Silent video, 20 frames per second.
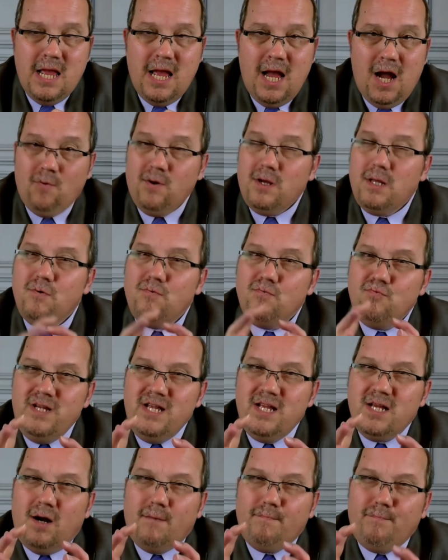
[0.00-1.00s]
I'm going to
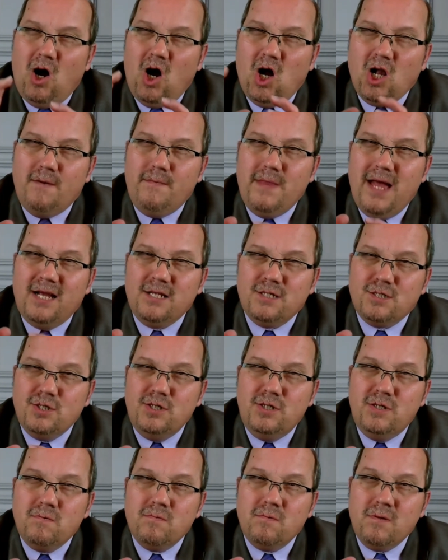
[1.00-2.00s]
read a part of that to
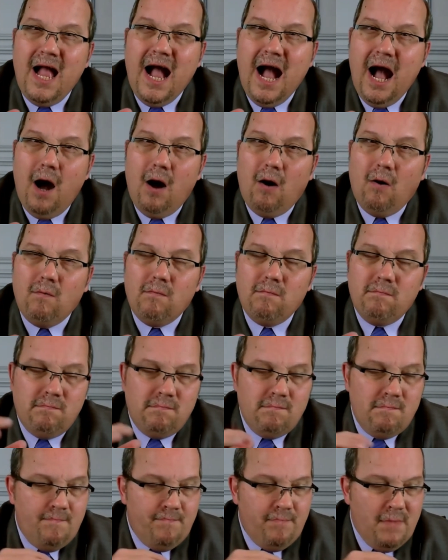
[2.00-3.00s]
you now.
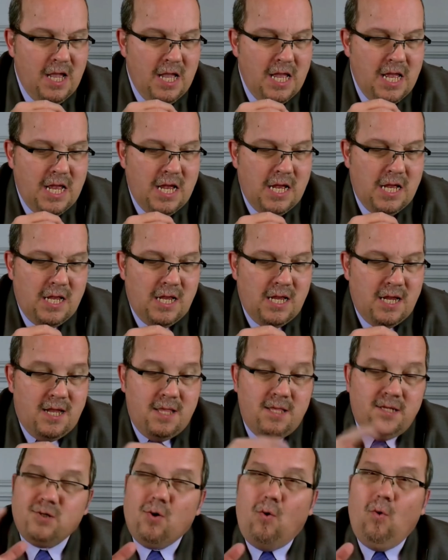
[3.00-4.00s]
It
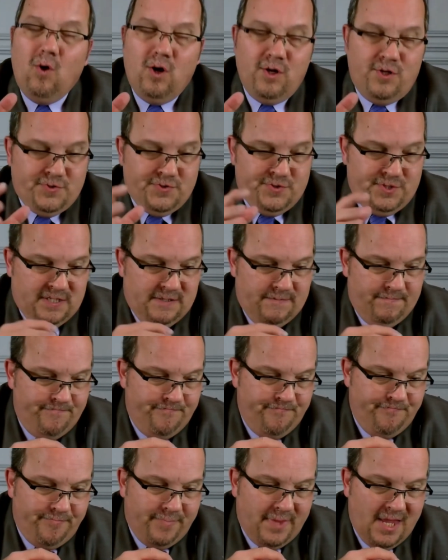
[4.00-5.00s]
is ordered
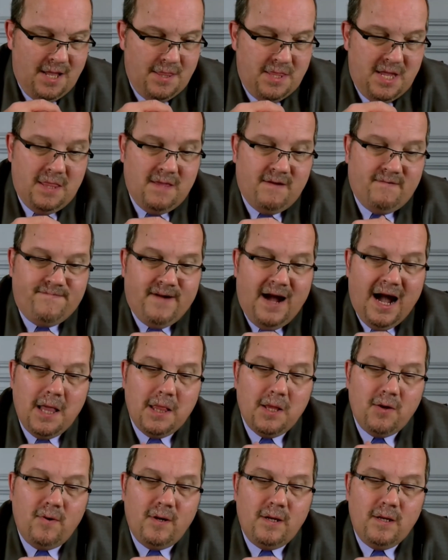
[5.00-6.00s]
that the
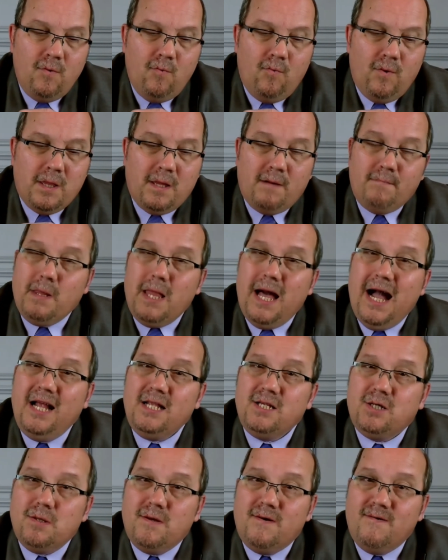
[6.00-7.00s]
following will apply
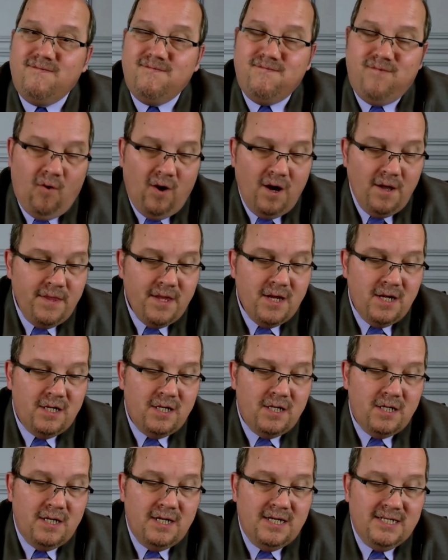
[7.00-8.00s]
to the 4th
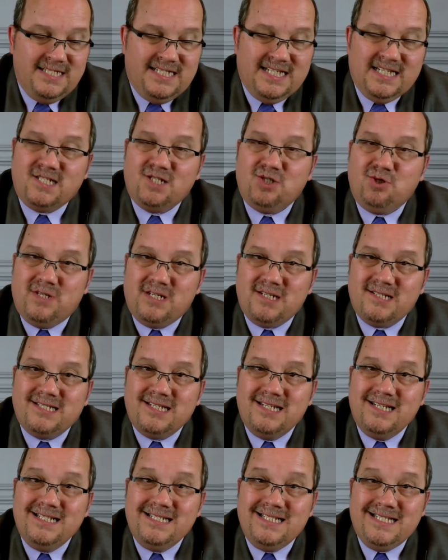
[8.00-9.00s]
District's
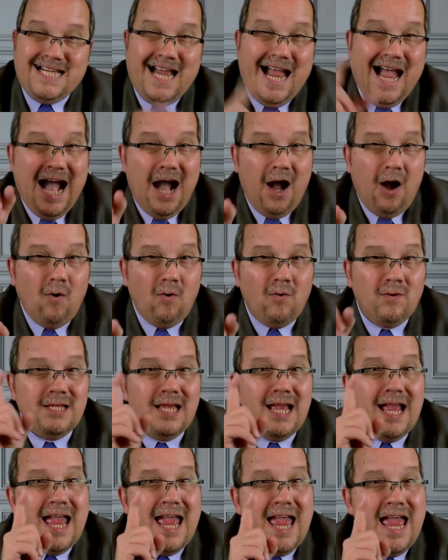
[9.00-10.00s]

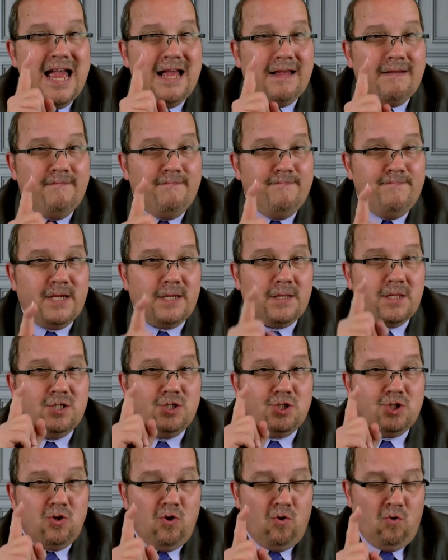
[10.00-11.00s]
town and
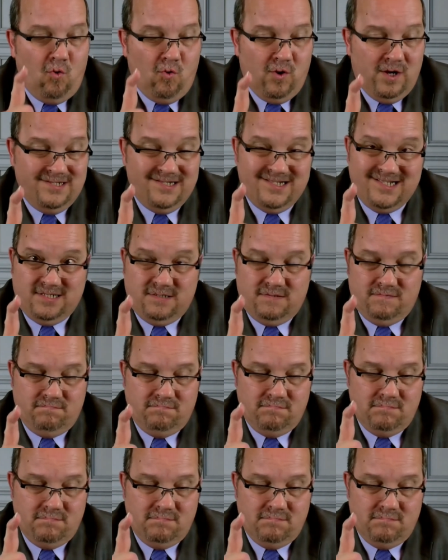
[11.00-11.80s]
village courts.